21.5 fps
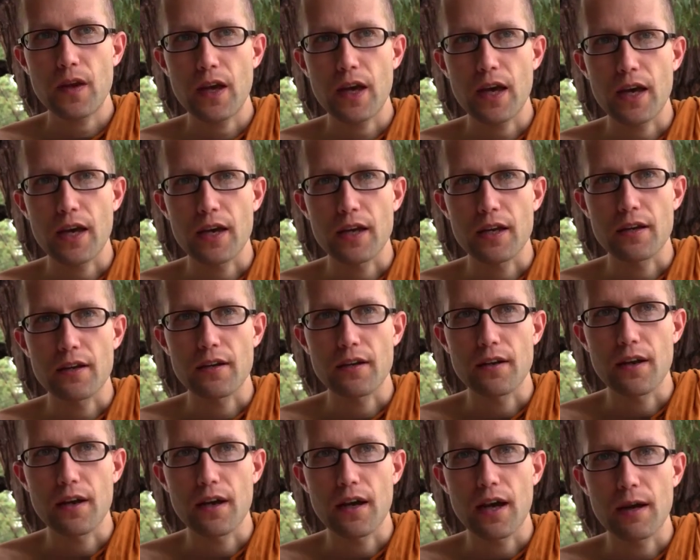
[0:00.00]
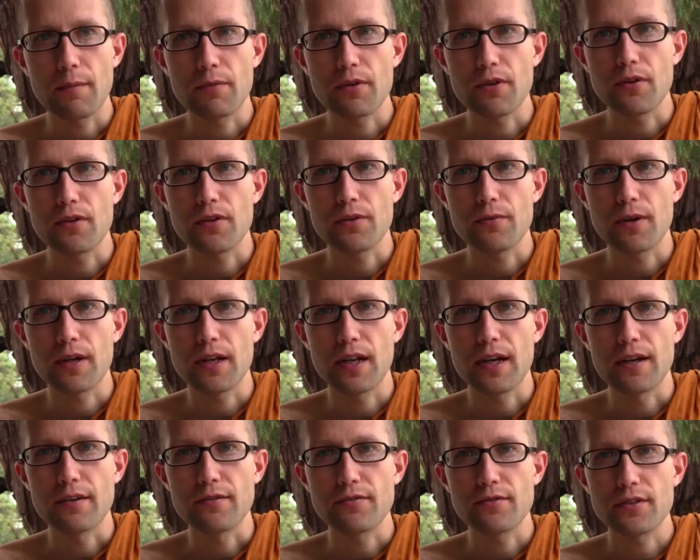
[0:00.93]
and I'm the only one
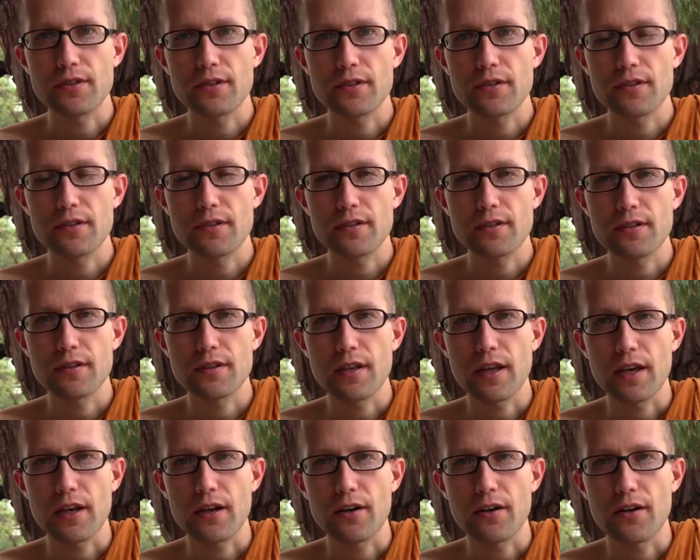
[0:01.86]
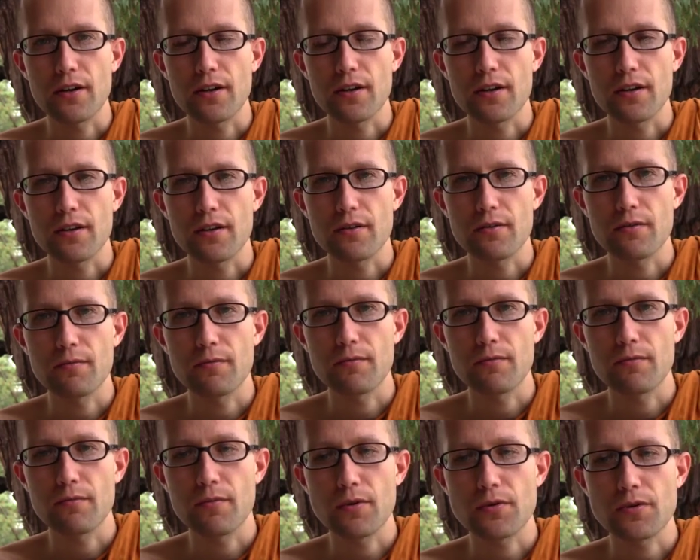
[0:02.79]
left.
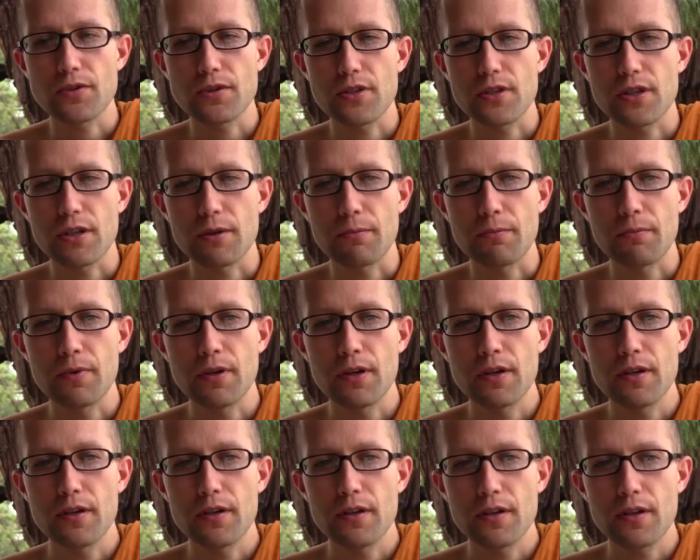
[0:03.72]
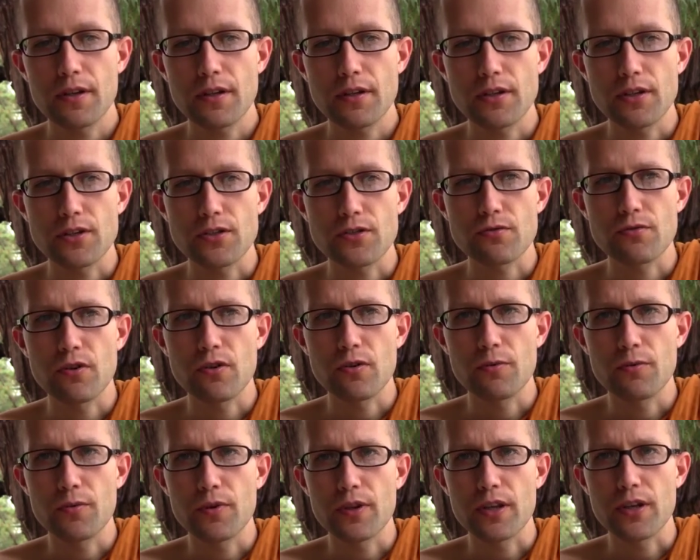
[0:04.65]
Most of them
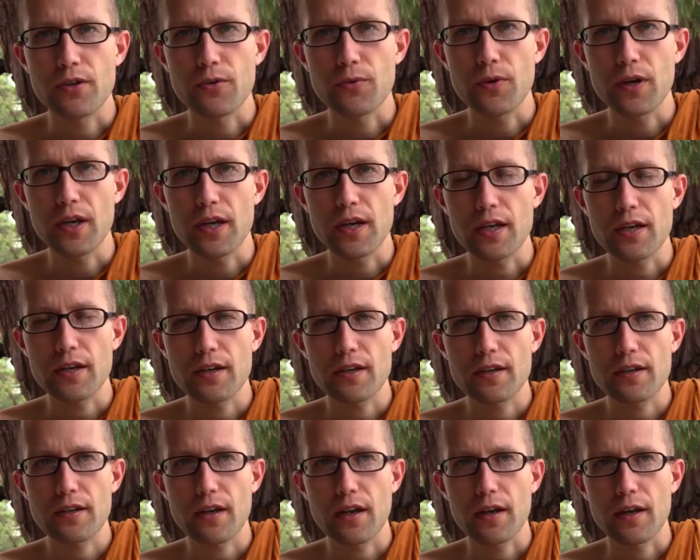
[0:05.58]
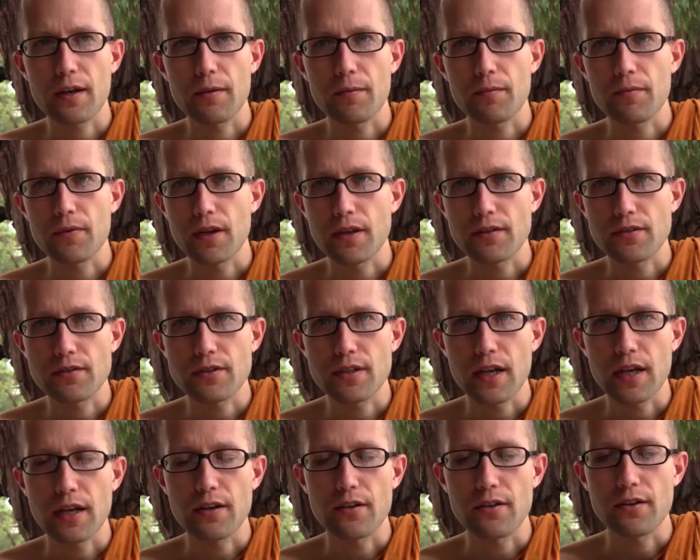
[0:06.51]
disrobed within a week. That's
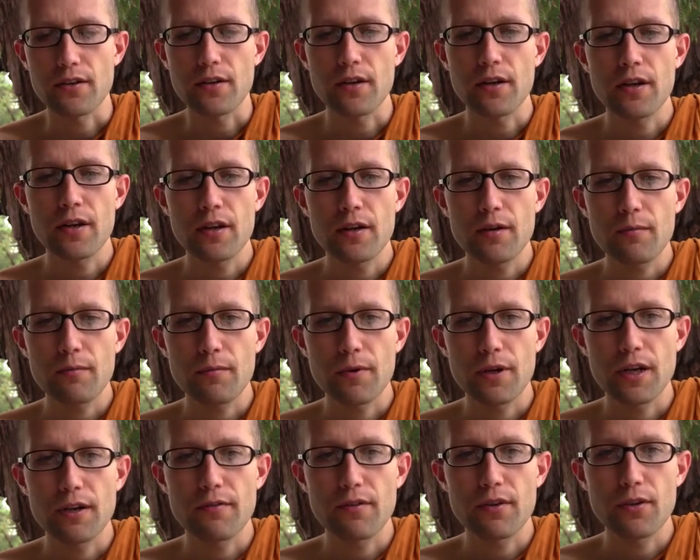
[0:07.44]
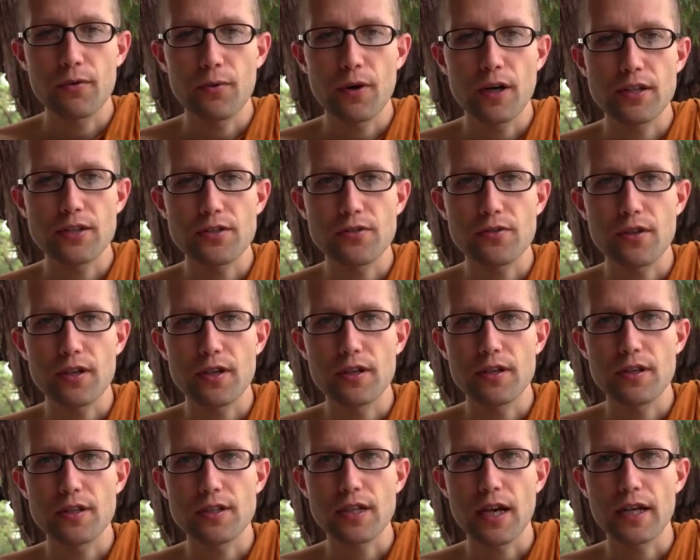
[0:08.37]
standard. But even the ones who
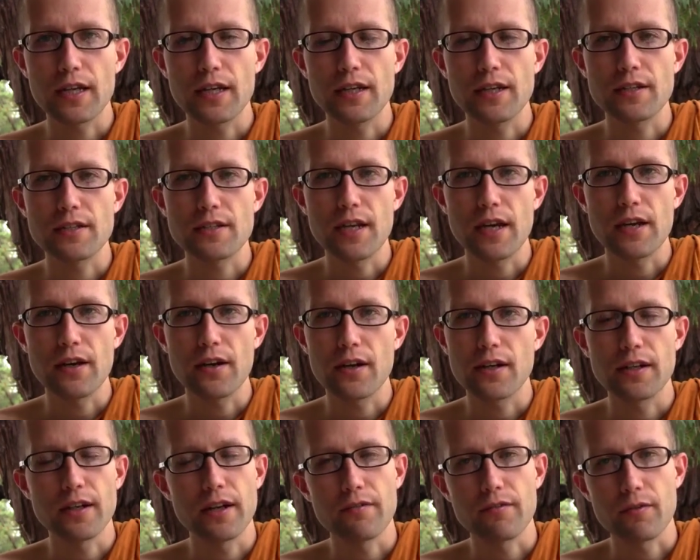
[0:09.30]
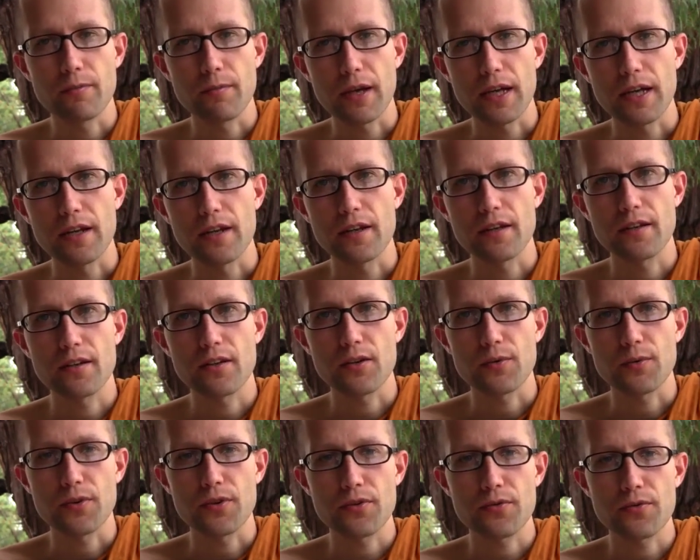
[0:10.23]
had decided to stay on never made it. There were